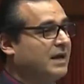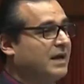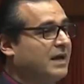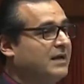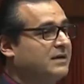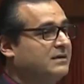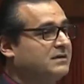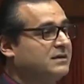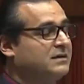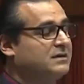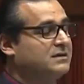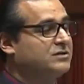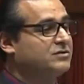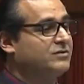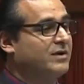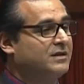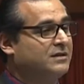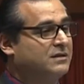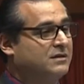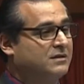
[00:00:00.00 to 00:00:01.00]
and
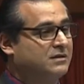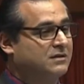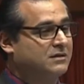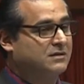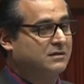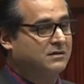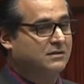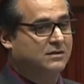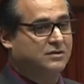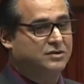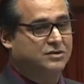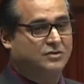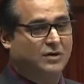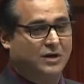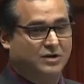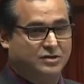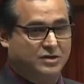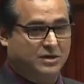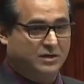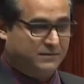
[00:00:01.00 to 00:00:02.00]
strengthen the
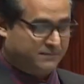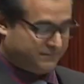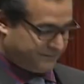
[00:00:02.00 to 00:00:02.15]
structure.